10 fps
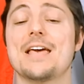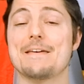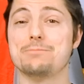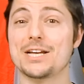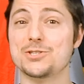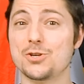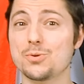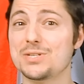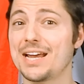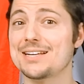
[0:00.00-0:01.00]
They play
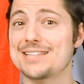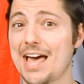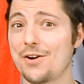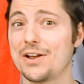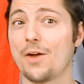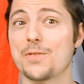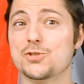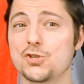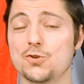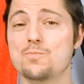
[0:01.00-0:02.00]
Tuesday and Saturday on the
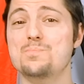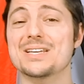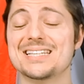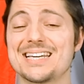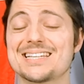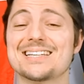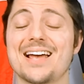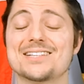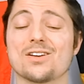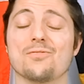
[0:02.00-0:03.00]
2 busiest
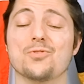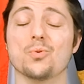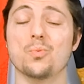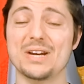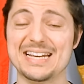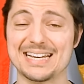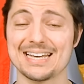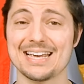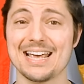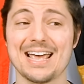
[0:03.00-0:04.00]
nights of the week,